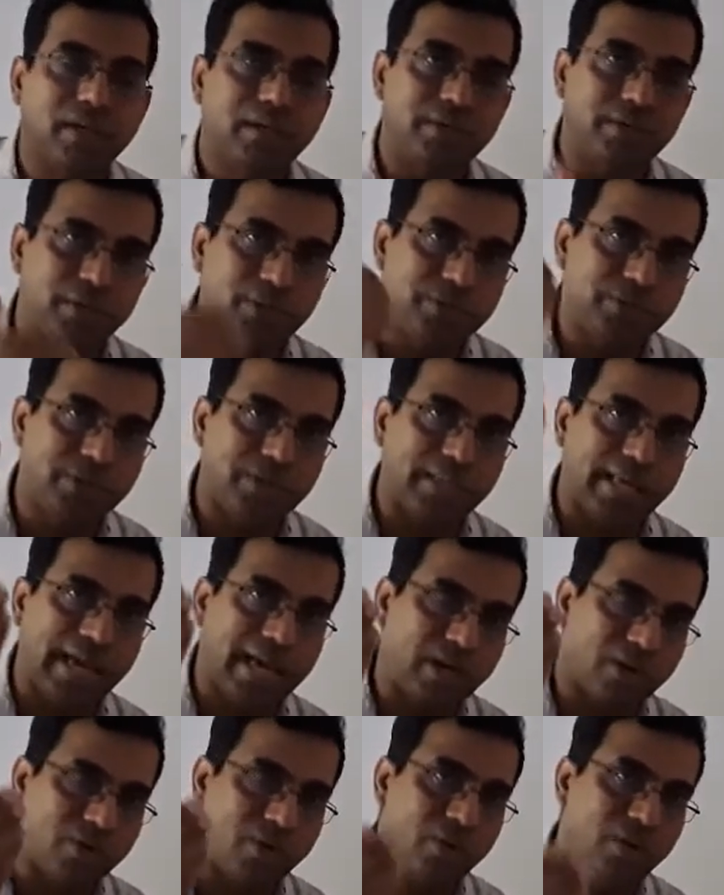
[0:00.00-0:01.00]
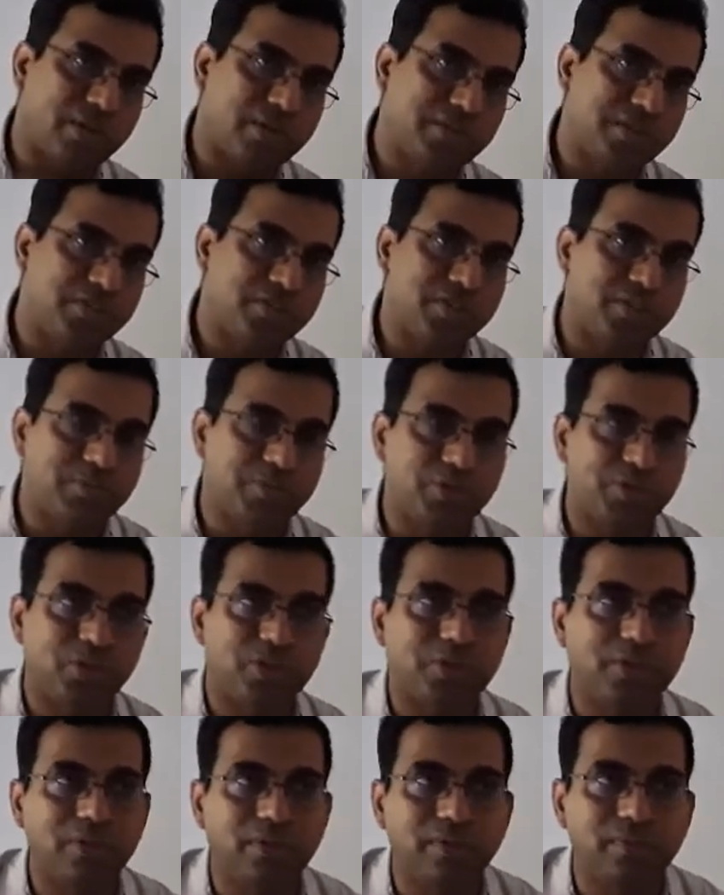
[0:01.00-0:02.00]
reducing the alcohol consumption,
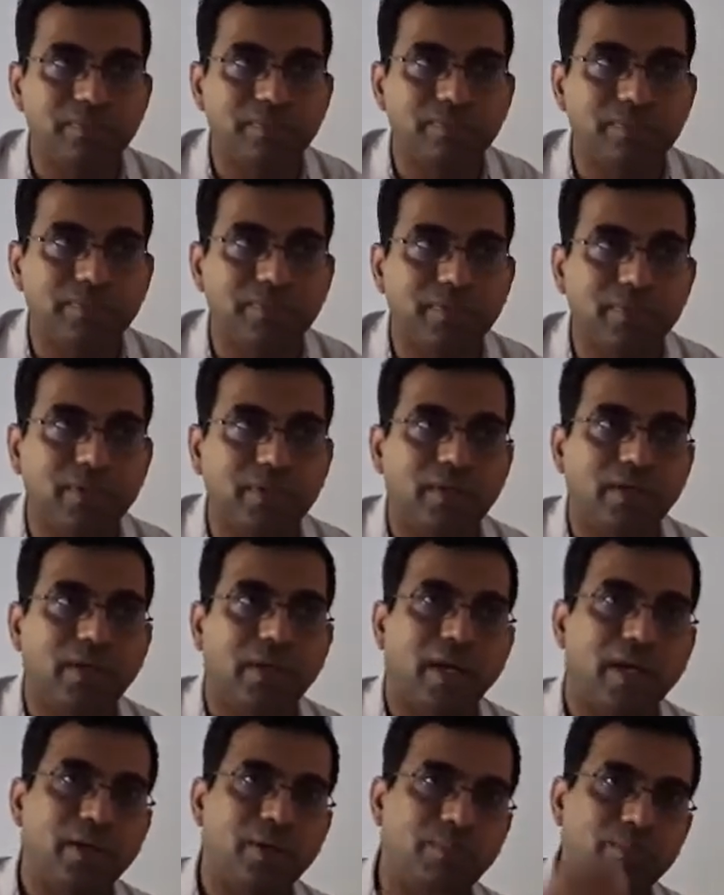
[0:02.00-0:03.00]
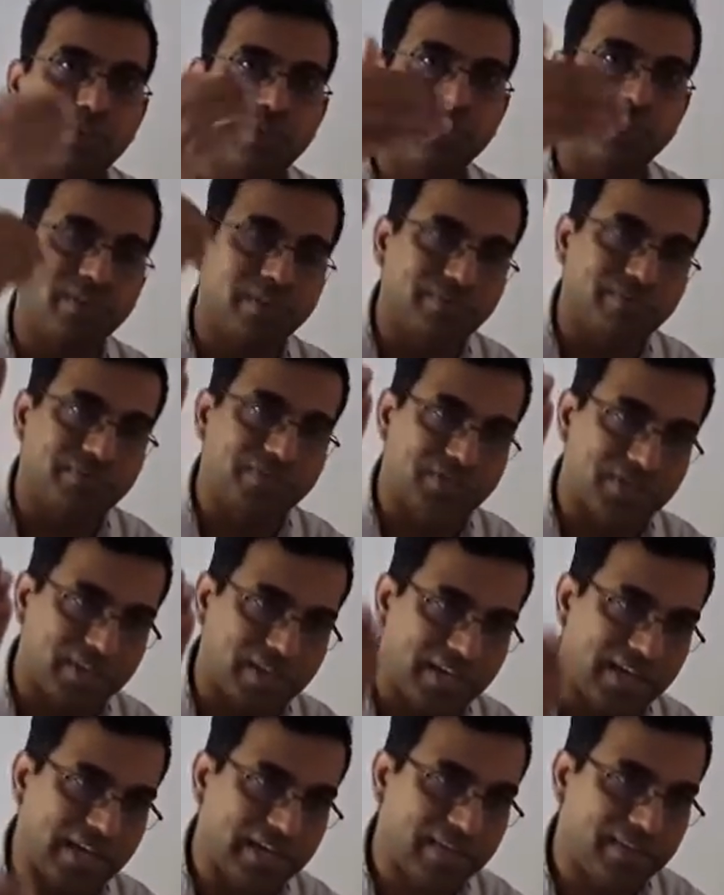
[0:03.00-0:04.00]
and improving the
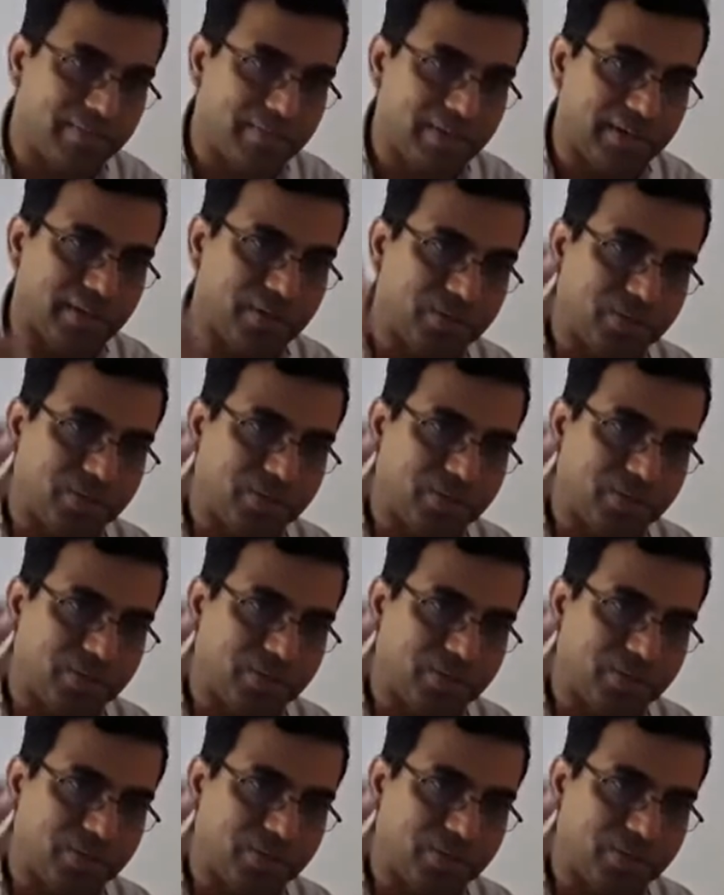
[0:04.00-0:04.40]
physical activity.